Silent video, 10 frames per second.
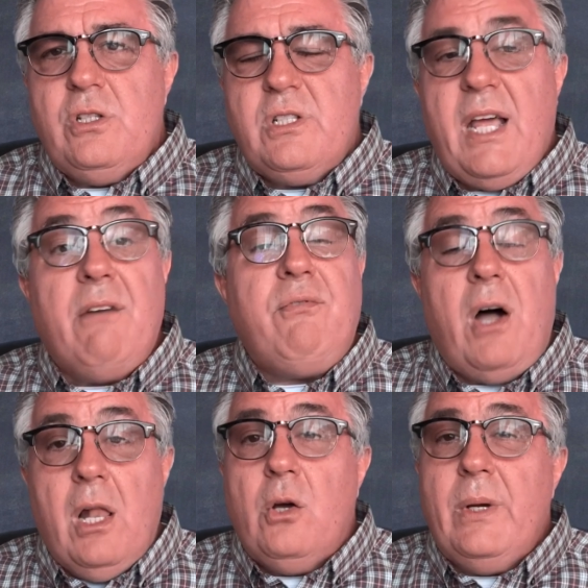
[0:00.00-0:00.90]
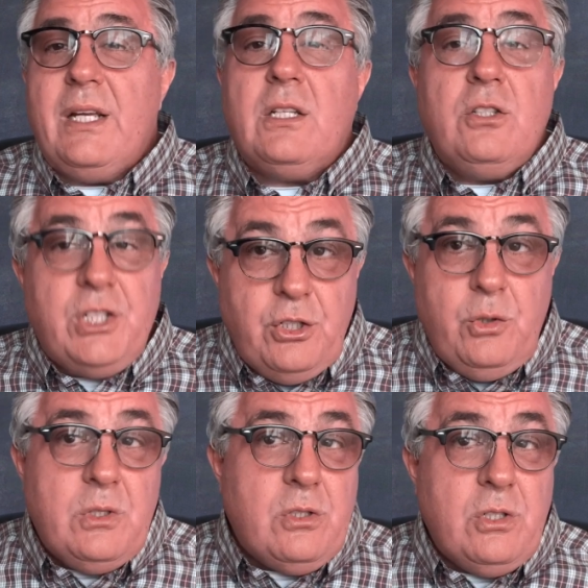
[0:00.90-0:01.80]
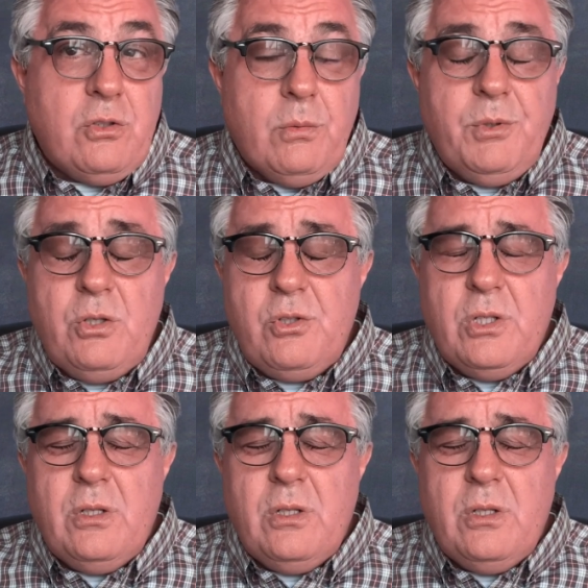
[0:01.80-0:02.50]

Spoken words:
that follow a continuous distribution